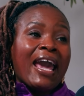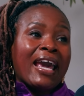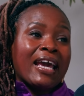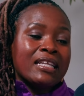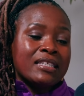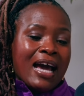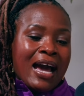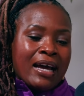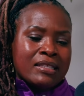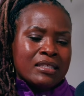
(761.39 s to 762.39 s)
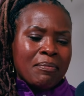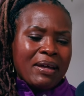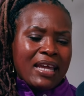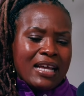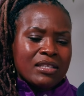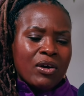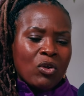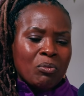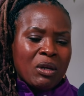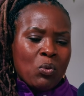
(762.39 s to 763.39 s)
and somebody had
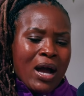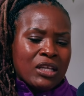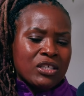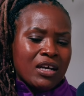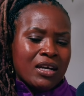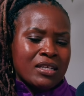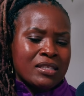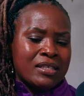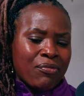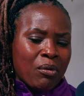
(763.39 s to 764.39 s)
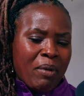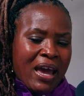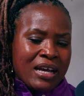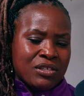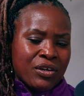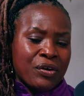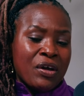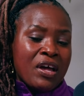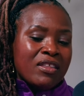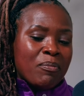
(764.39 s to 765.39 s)
told me to watch a different pastor.
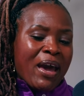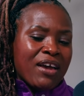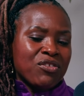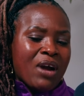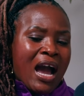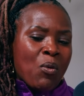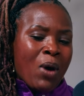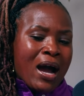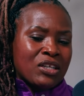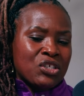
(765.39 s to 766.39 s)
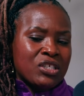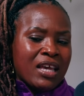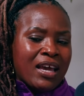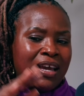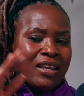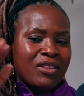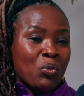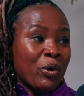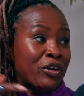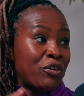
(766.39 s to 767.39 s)
The pastor I watched said the word